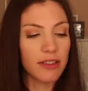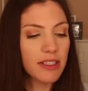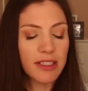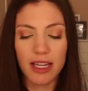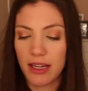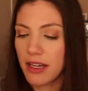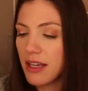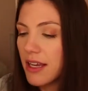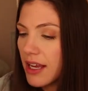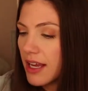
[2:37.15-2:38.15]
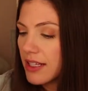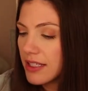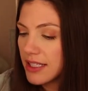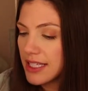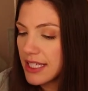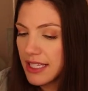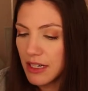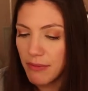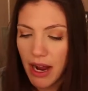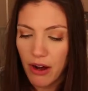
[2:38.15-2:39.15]
it looks like it's a
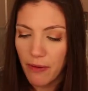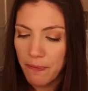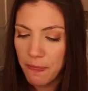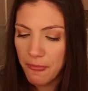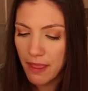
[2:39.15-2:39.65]
decent amount.